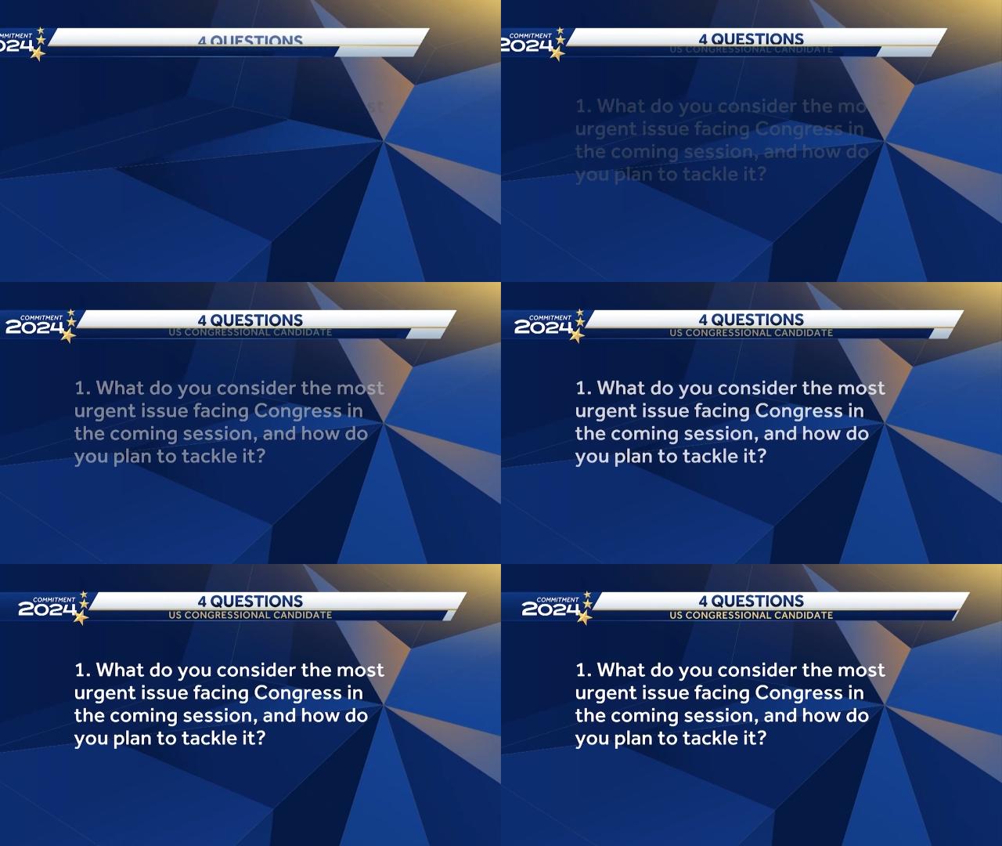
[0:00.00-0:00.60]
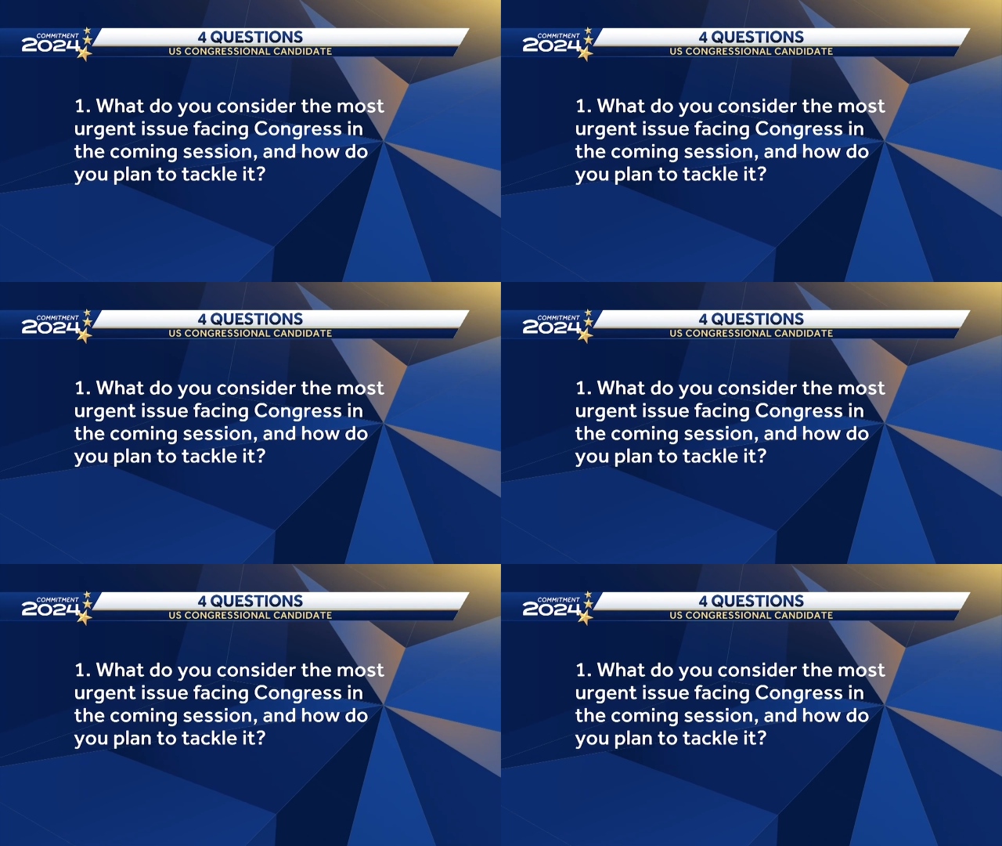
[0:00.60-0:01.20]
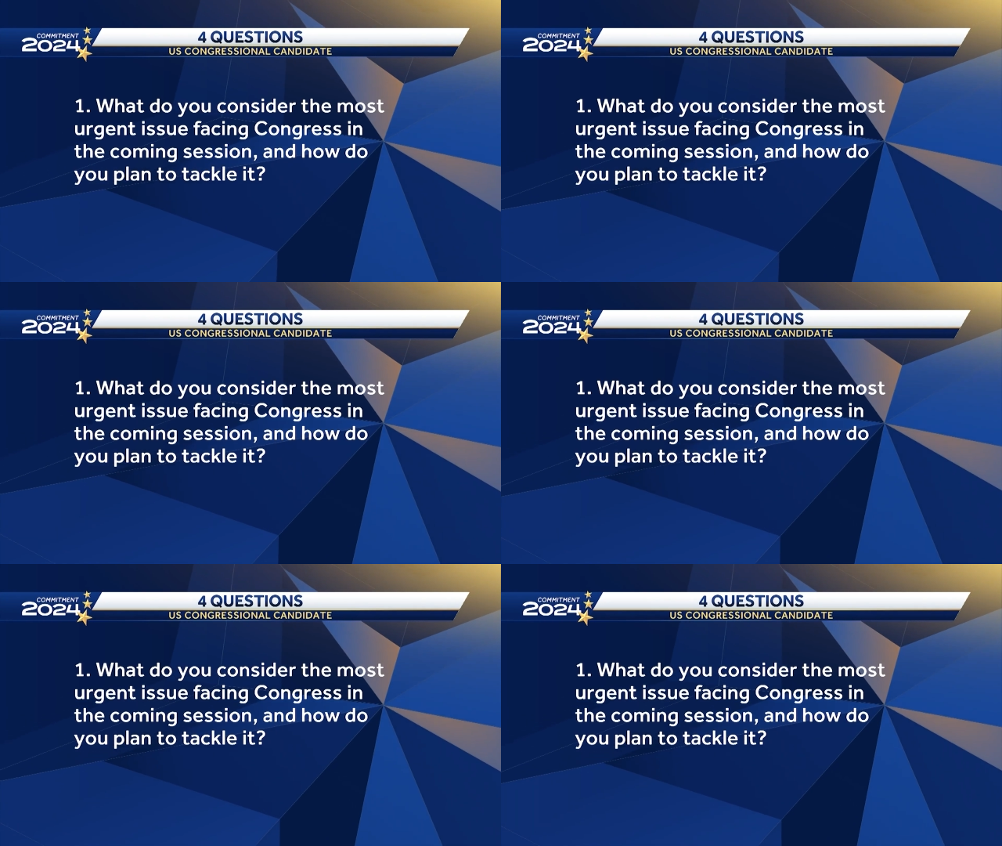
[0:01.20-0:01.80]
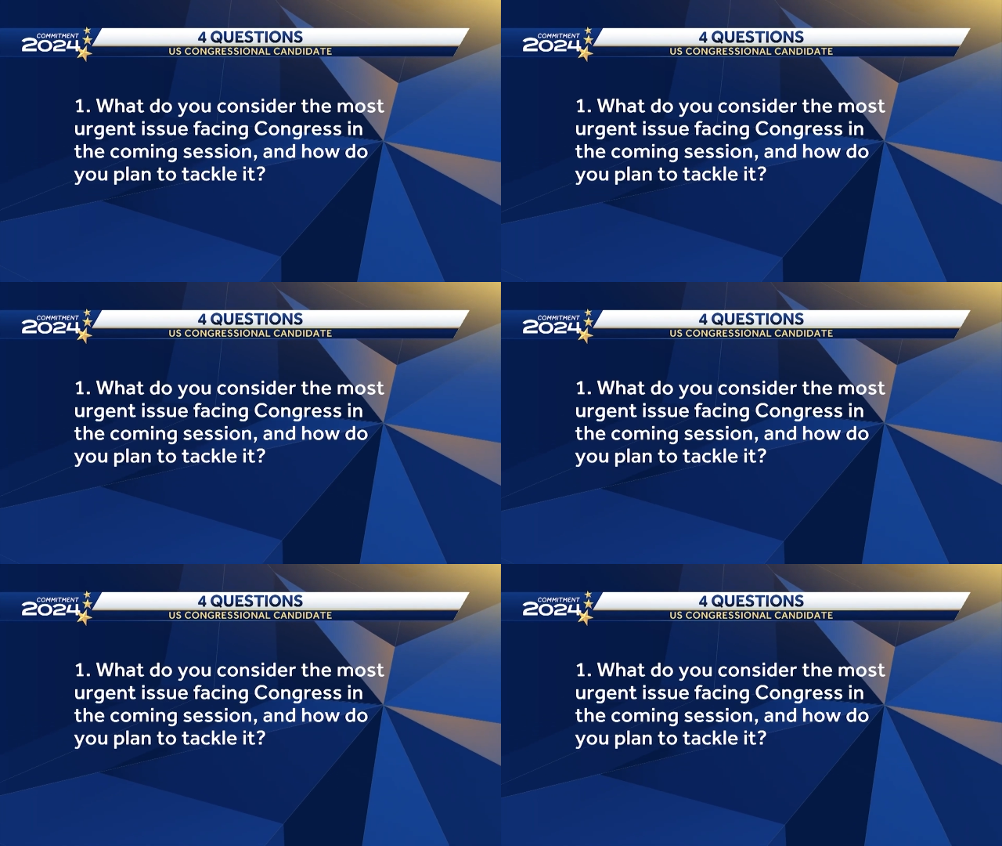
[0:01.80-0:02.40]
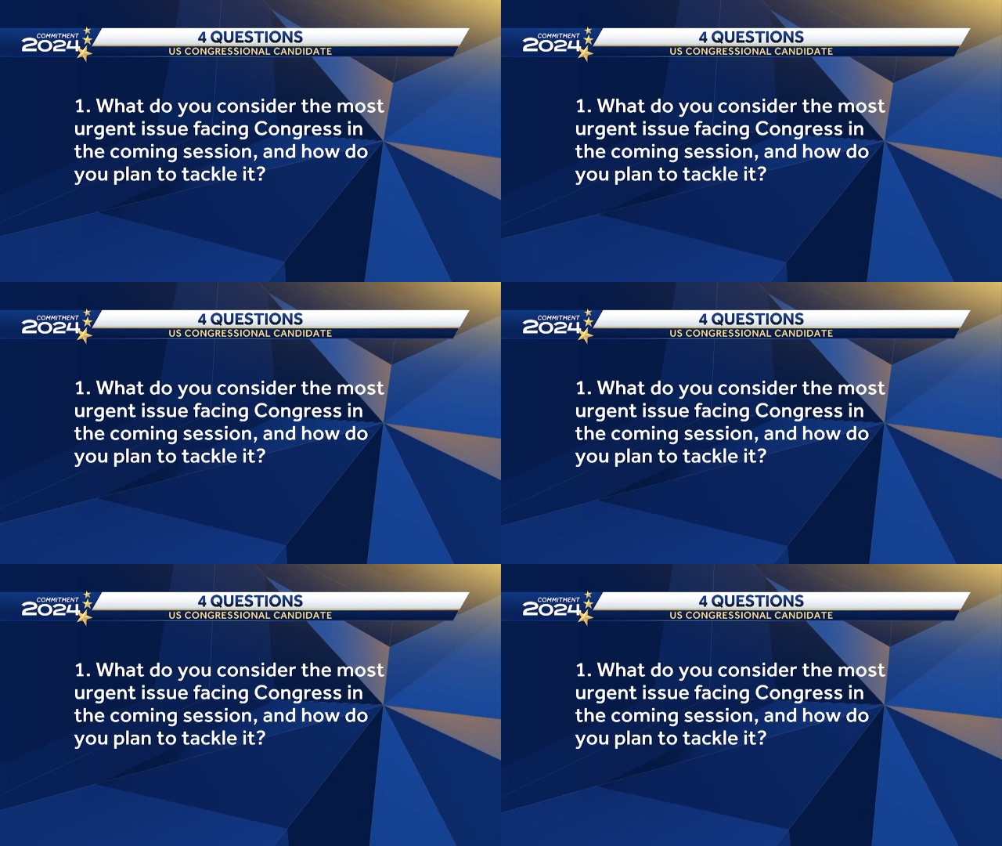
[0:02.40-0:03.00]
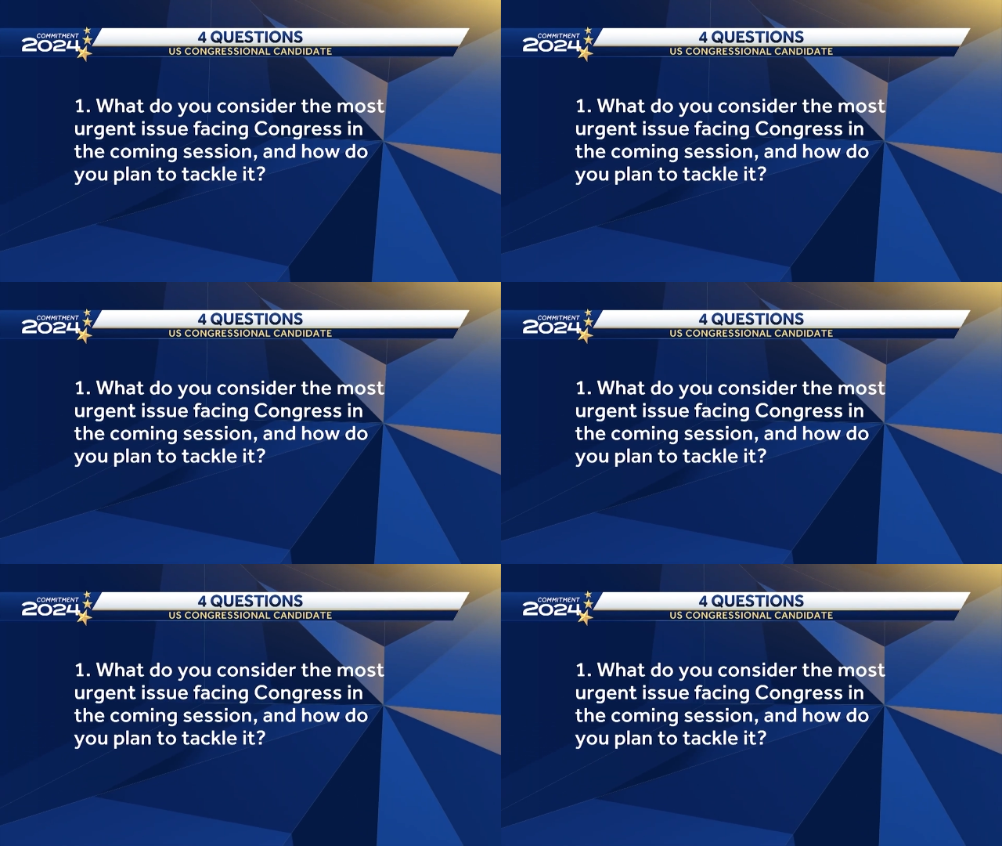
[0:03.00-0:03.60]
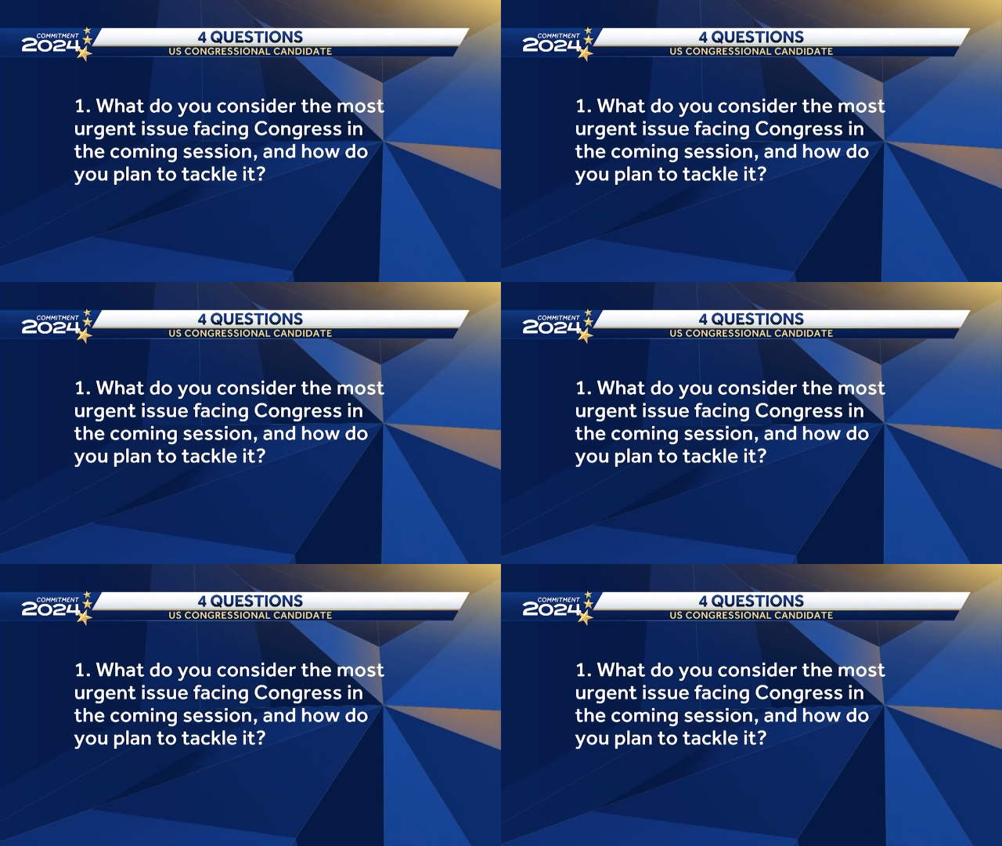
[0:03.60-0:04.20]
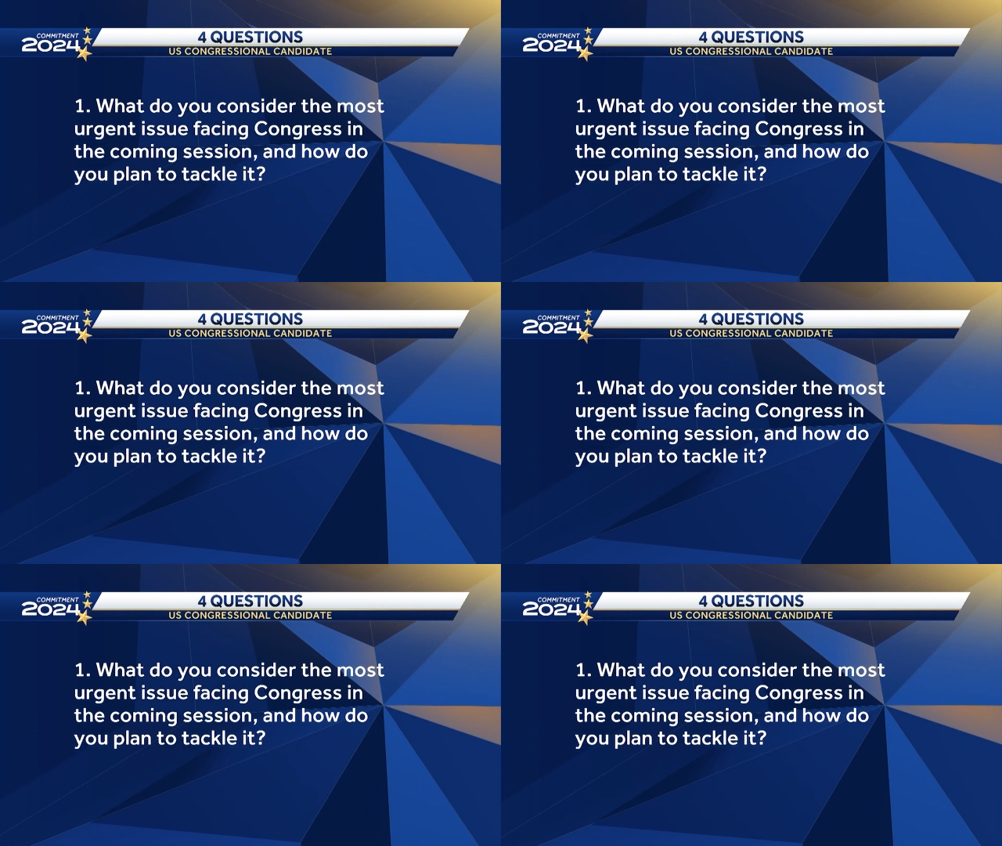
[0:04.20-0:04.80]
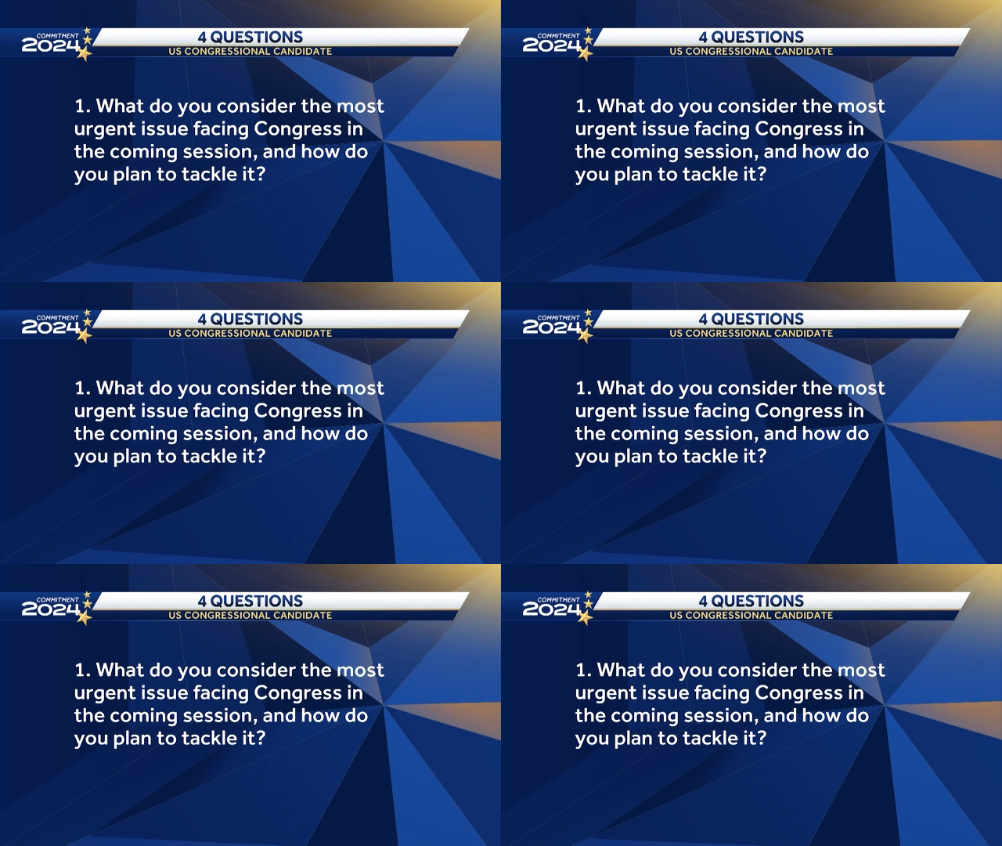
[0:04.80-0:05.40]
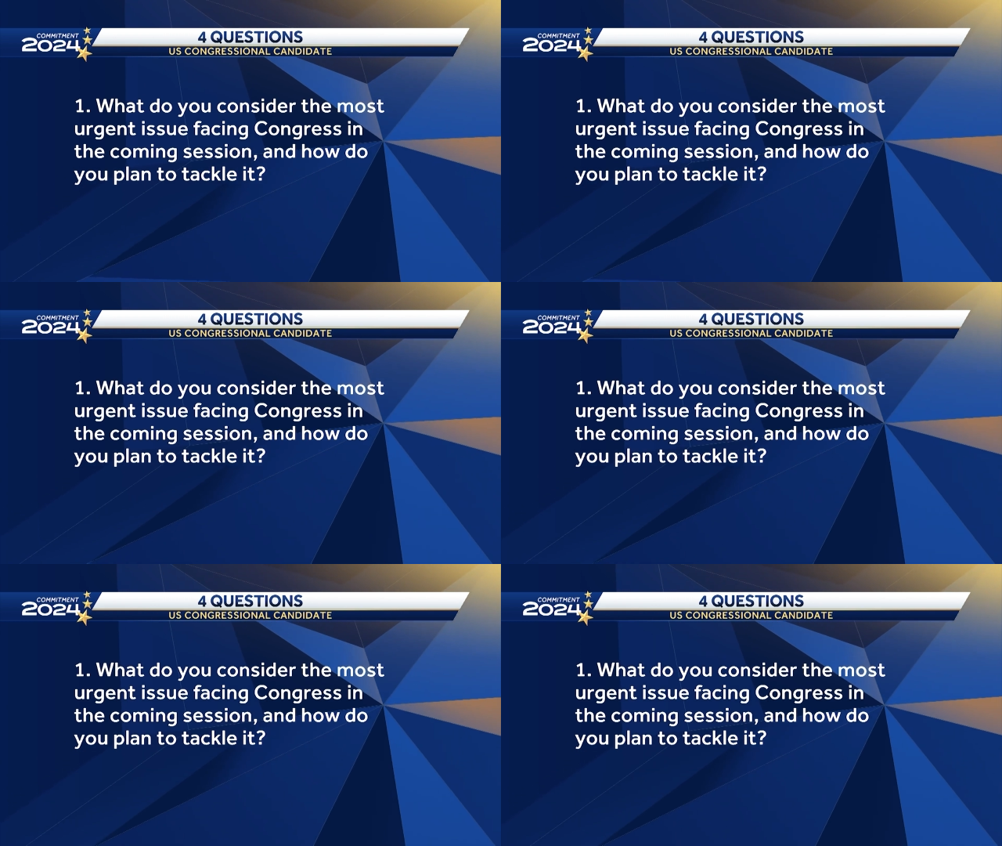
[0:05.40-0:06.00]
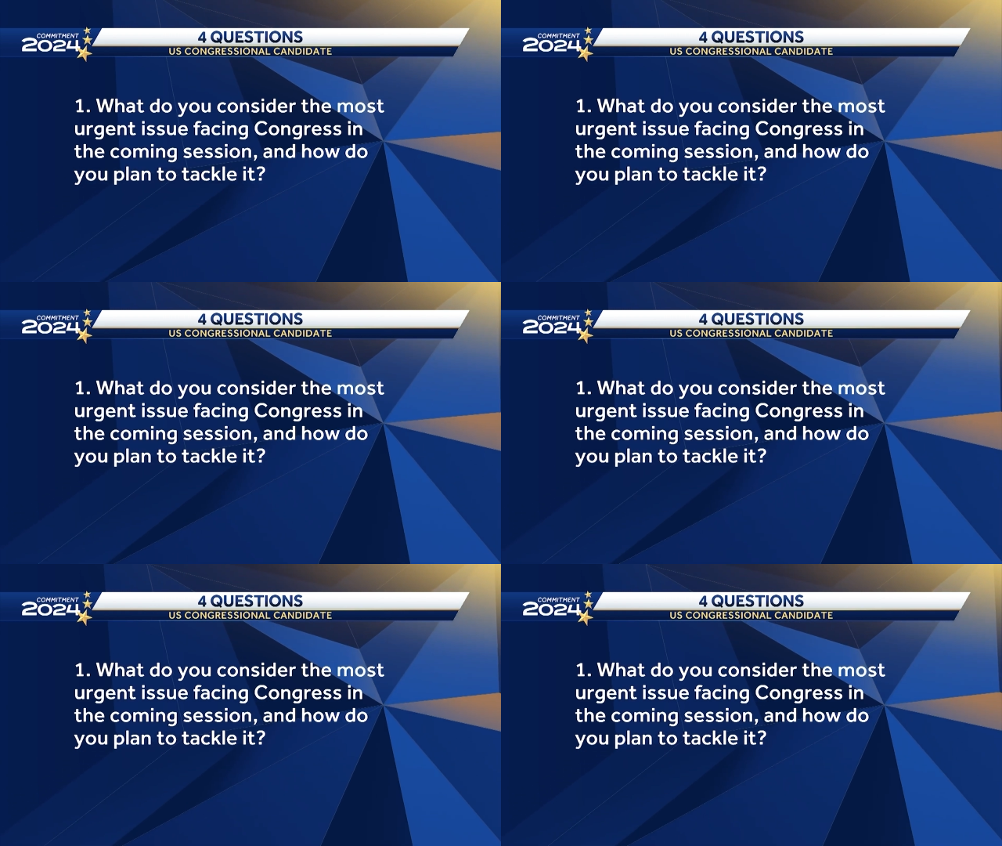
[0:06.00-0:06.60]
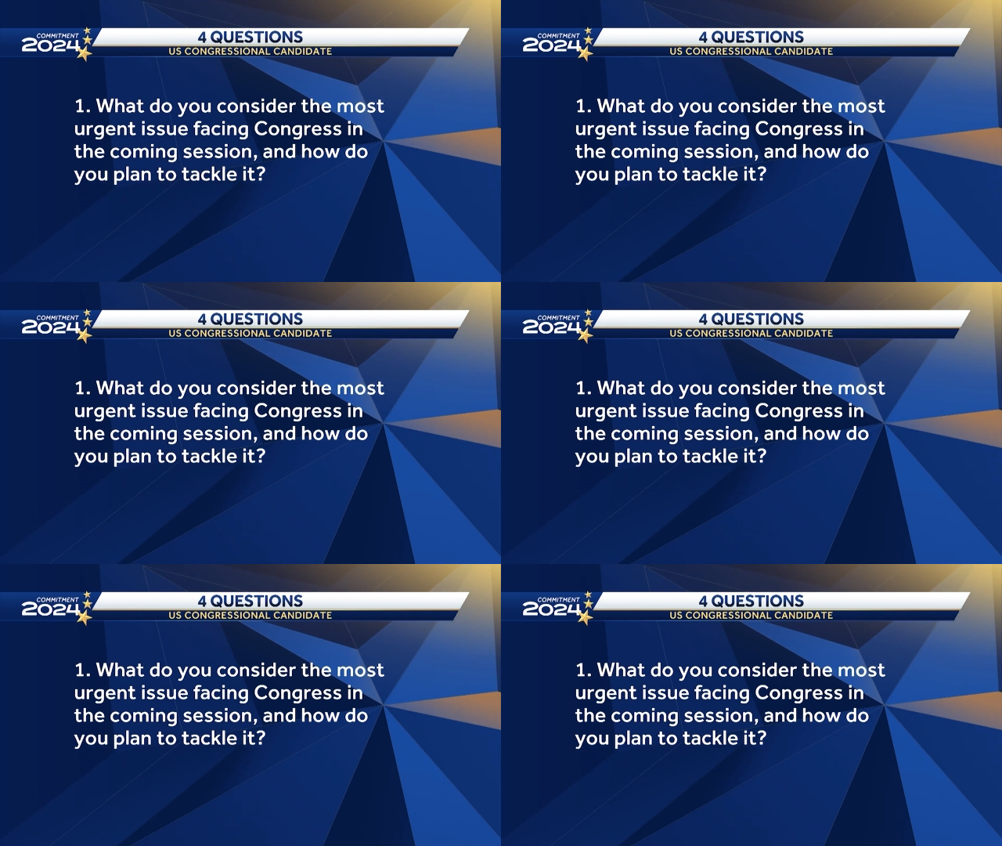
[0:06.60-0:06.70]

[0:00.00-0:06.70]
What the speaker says: (no speaker visible)